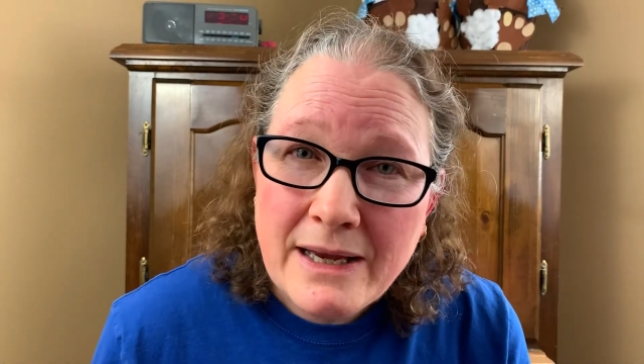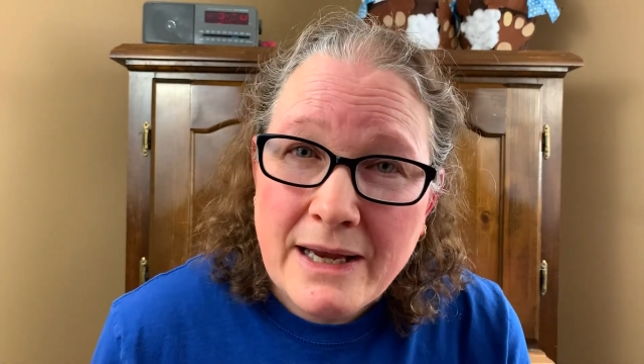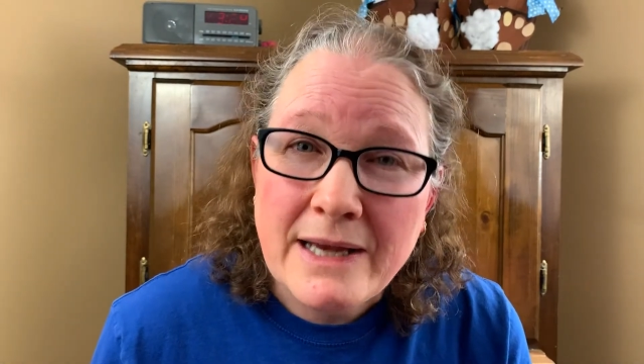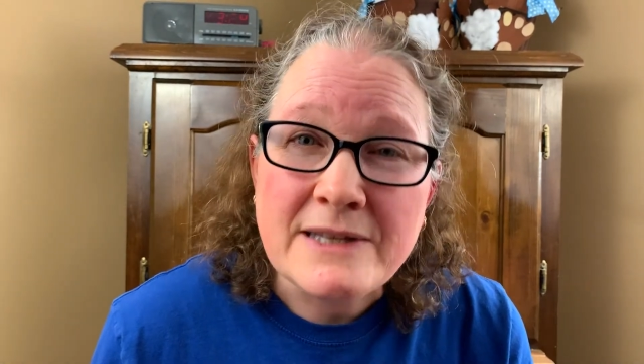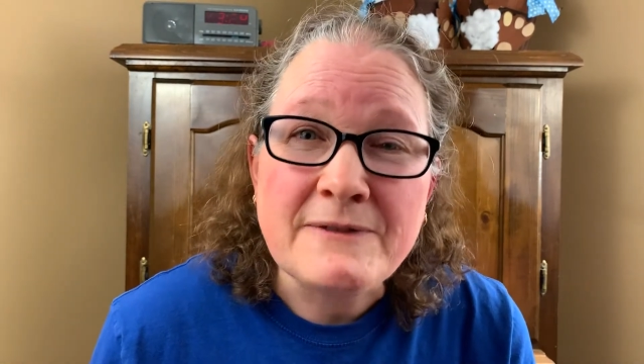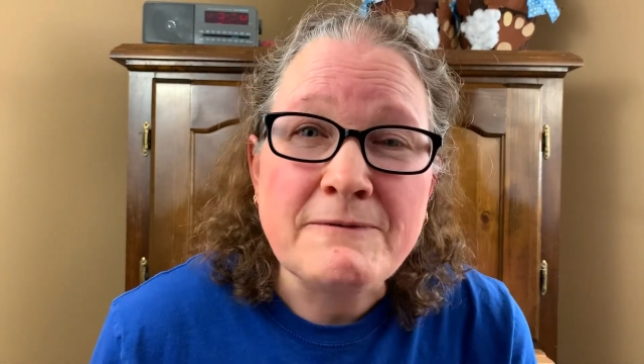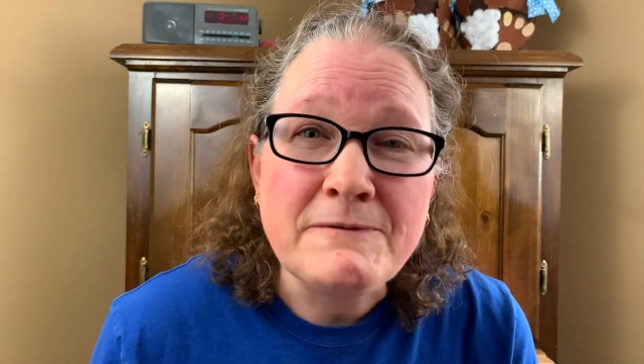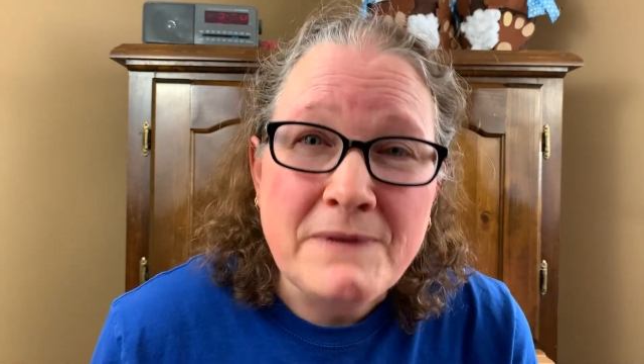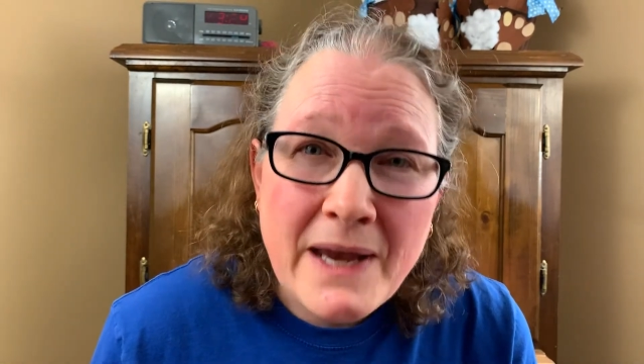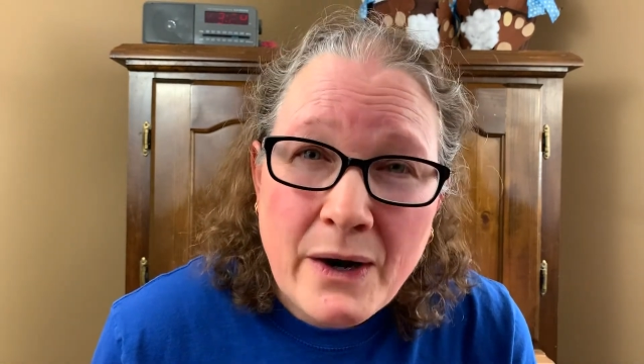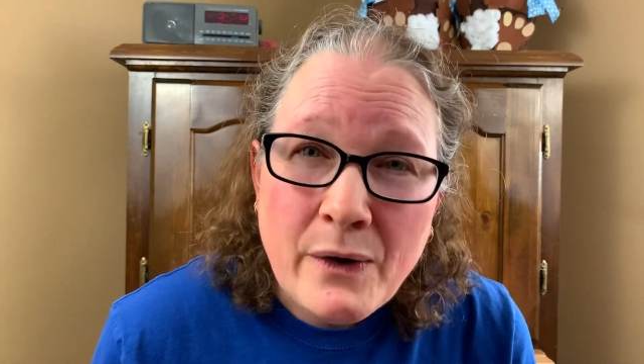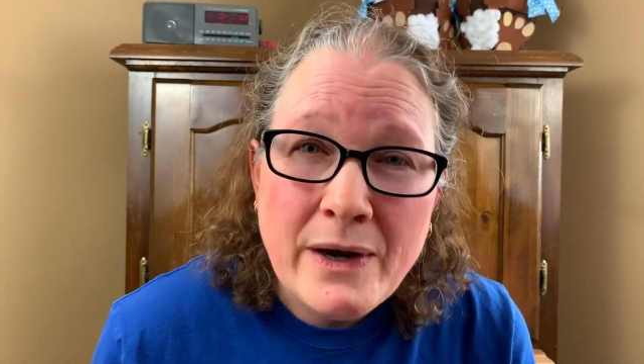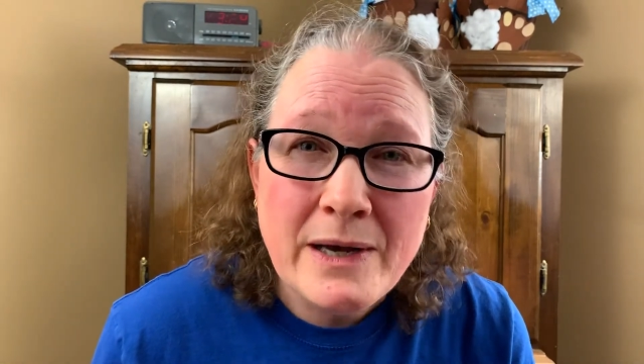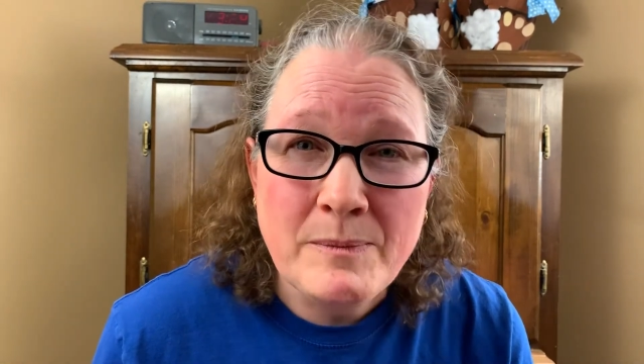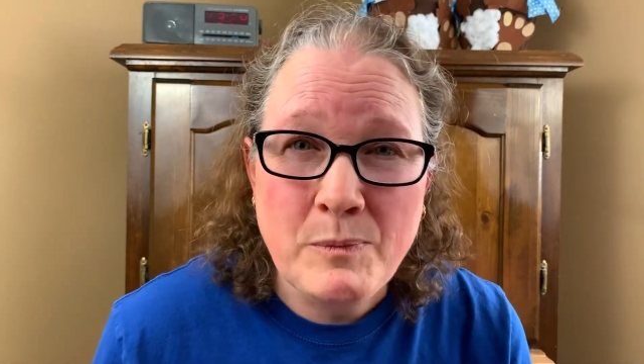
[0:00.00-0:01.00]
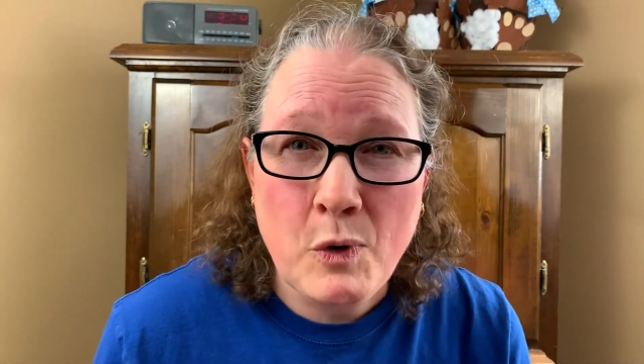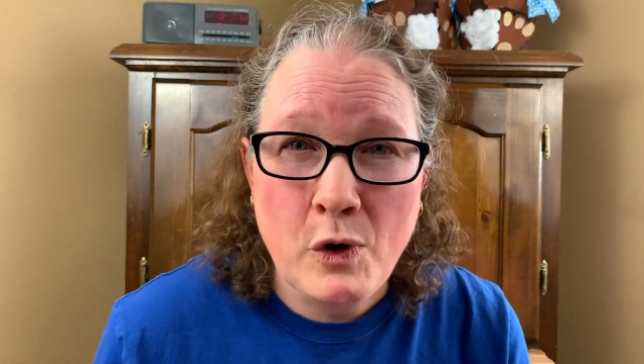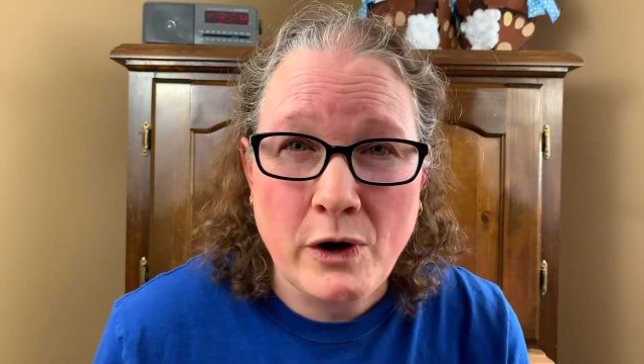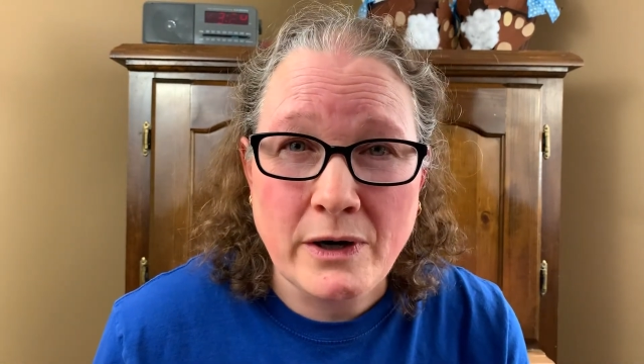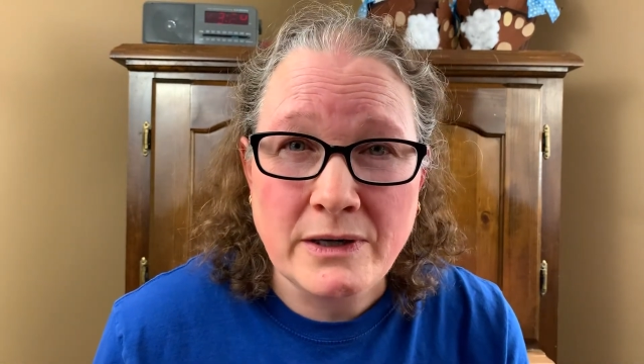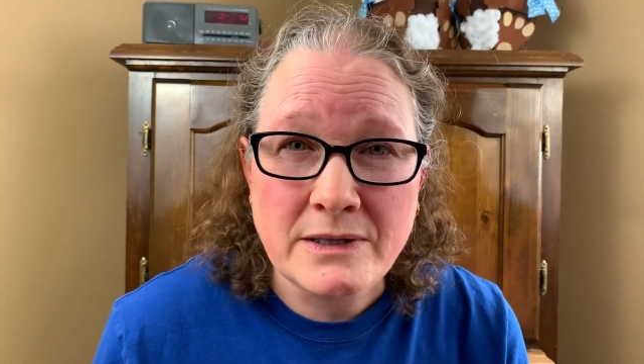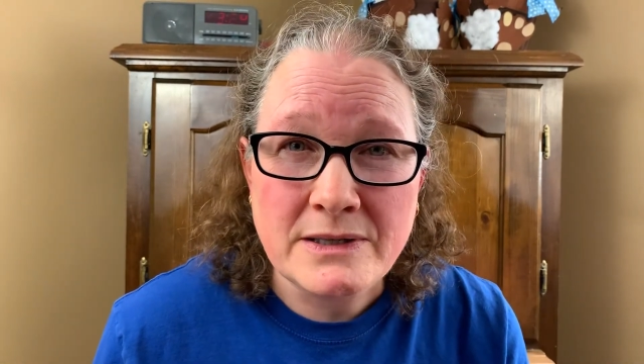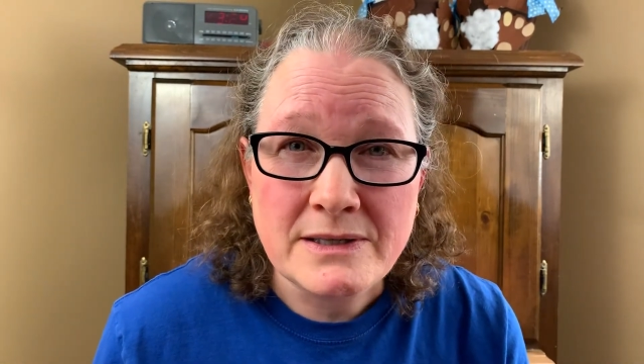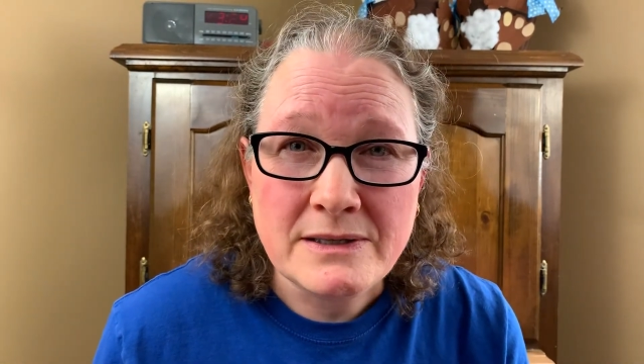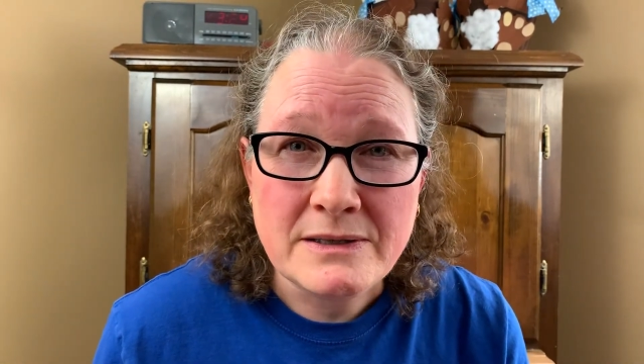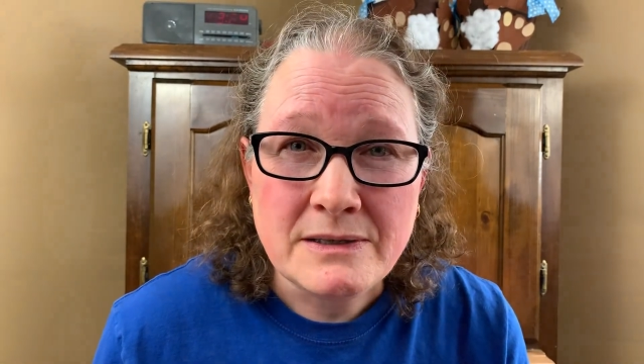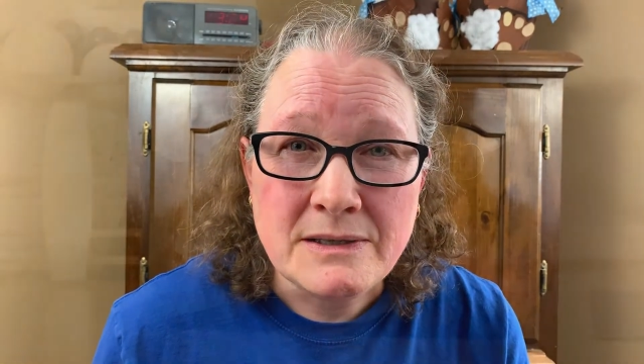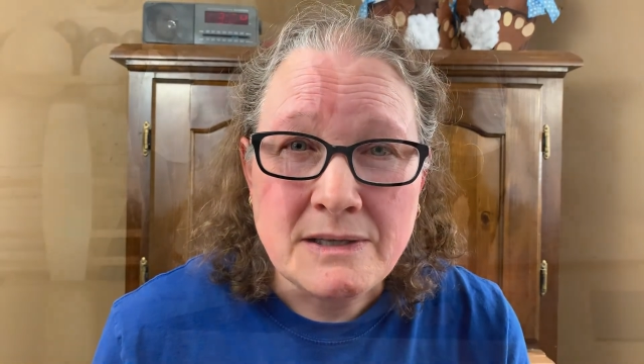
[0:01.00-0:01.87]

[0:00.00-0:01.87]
it's very important